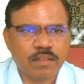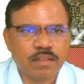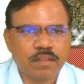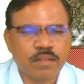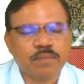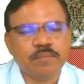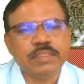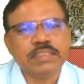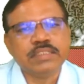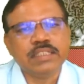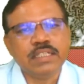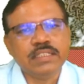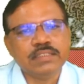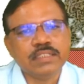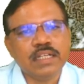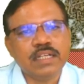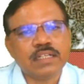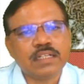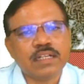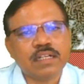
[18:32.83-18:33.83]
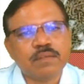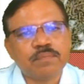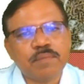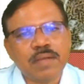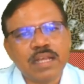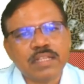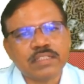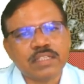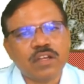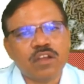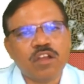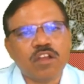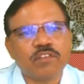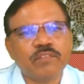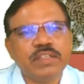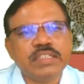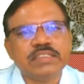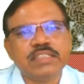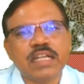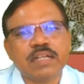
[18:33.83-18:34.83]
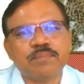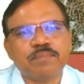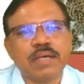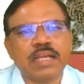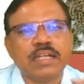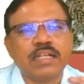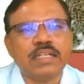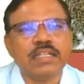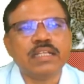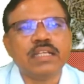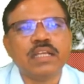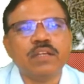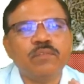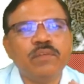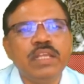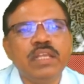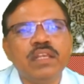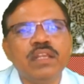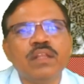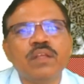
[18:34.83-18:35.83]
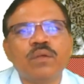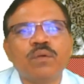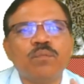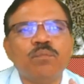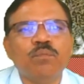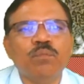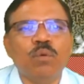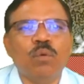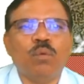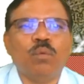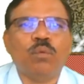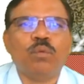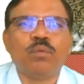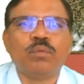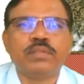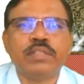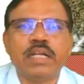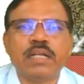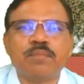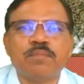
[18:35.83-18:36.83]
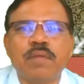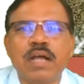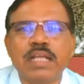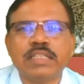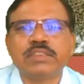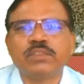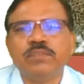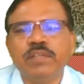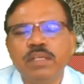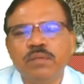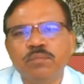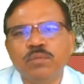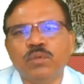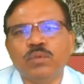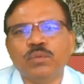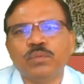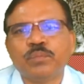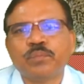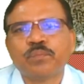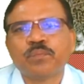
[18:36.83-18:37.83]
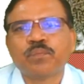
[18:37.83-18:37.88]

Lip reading: Means resultant path along which that particle will move, that mass will move.